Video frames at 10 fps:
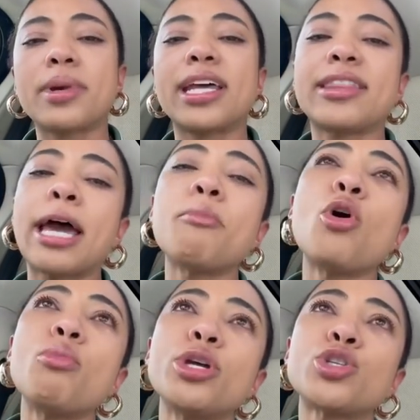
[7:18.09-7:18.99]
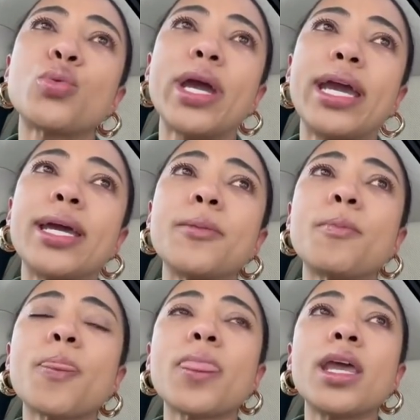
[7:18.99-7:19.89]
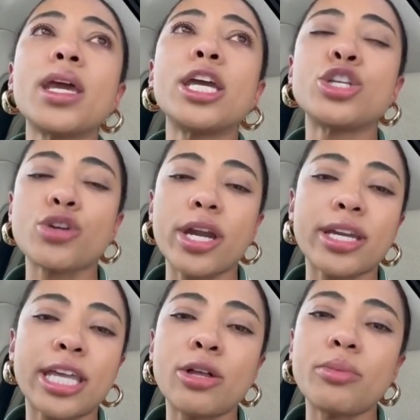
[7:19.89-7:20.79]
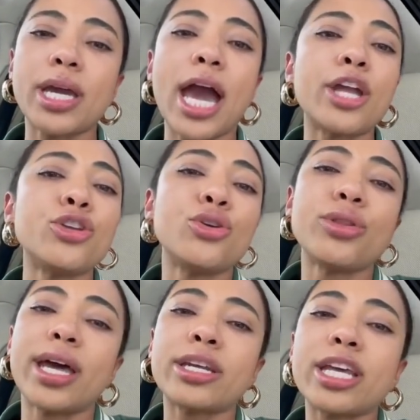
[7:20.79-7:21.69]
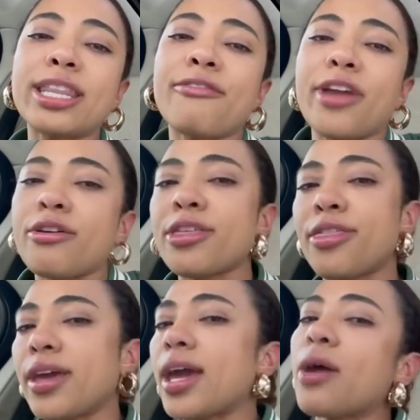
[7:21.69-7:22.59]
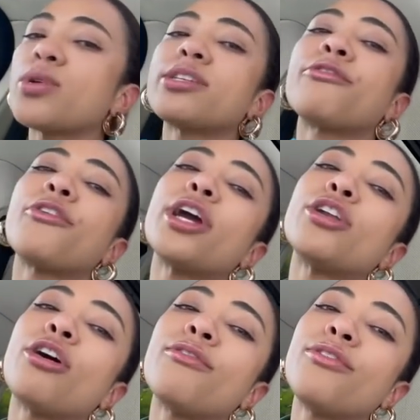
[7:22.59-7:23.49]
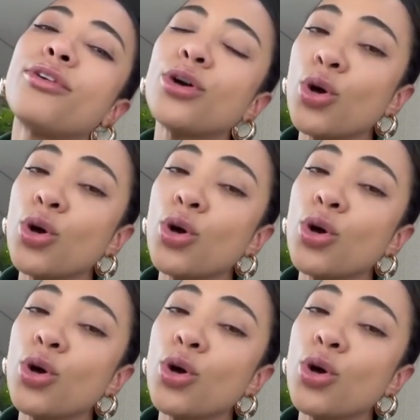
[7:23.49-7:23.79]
But at that moment where he tried to kill me, I knew that the very thing I was afraid of,